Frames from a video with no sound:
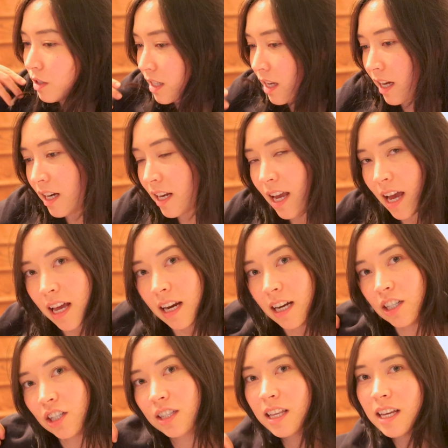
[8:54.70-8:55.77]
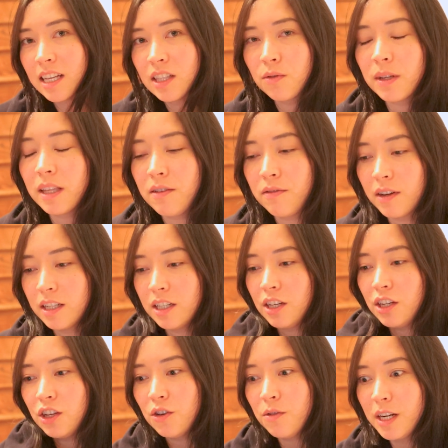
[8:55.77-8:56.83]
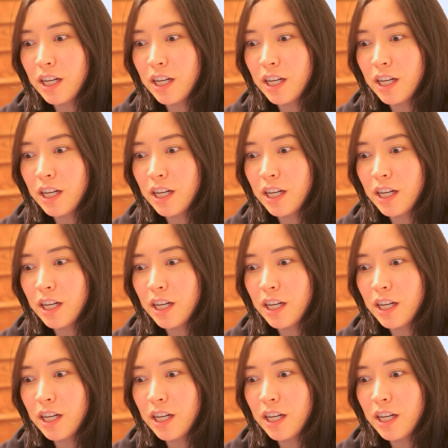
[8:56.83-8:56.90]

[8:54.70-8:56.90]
design again. I just think it's really fun to do,